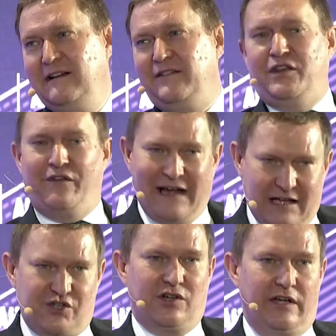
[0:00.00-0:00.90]
you've
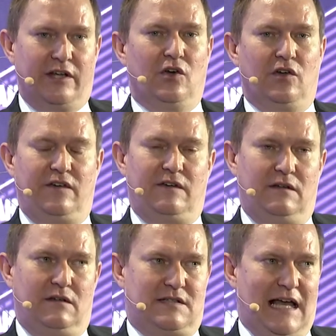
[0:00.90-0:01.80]
actually got
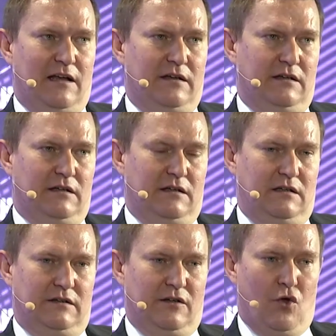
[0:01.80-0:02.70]
talent
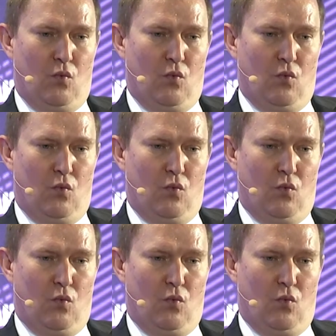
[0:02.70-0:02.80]
that